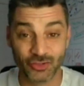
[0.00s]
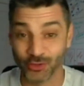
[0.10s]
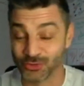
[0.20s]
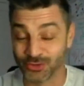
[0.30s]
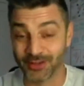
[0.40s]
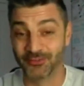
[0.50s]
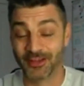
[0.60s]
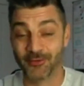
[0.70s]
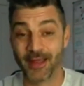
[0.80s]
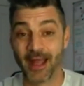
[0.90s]
Don't try and
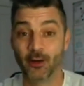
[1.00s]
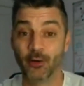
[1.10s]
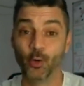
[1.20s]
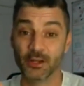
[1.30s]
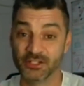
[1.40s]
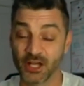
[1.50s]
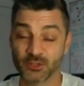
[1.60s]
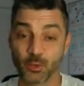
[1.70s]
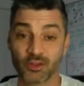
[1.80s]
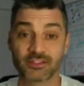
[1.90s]
figure it out. Always
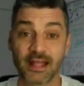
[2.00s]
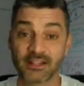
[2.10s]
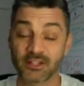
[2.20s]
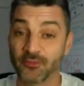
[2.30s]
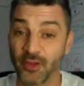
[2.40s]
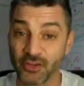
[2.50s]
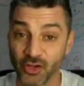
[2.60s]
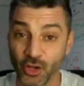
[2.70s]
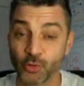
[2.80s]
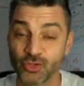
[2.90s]
ask what's next and
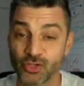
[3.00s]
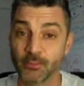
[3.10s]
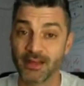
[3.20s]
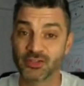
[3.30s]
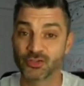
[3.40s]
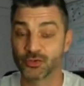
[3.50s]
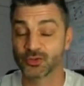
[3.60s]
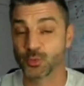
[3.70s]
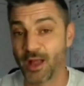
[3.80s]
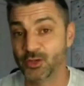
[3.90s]
find a coach and a mentor
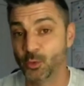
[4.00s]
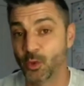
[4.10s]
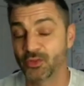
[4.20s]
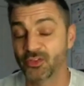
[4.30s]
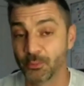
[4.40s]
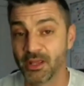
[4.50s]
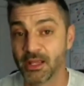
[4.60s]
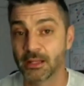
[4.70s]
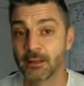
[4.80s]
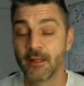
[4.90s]
that's where you want to
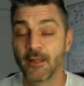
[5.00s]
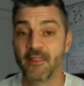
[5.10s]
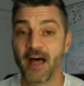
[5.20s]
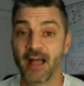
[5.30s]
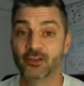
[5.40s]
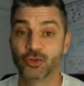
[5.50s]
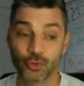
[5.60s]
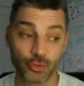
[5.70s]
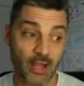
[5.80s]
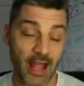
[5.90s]
be, that
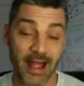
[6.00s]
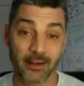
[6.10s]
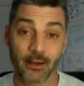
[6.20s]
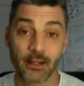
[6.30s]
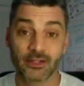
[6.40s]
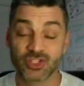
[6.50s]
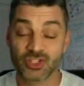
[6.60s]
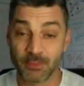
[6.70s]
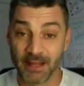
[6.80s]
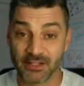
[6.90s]
you can
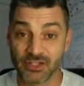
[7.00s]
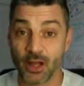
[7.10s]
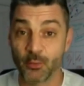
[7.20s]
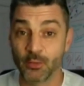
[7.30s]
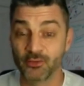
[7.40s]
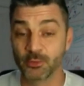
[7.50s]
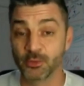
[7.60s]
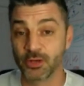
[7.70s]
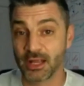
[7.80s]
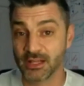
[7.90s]
spend time with,
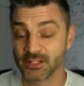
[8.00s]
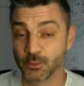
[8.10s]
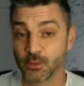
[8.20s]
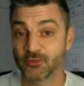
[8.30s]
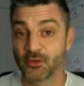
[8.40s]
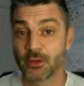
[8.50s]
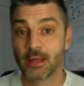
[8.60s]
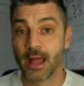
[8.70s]
communicating with,